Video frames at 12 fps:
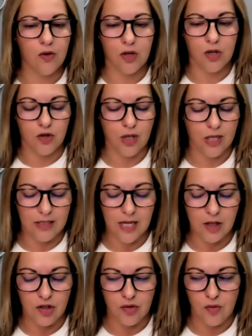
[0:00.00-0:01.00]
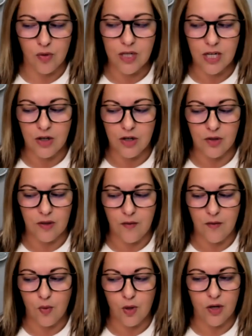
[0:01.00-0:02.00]
or your transaction coordinator do that
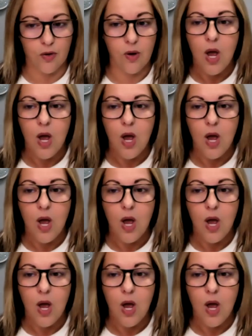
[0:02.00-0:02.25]
for you,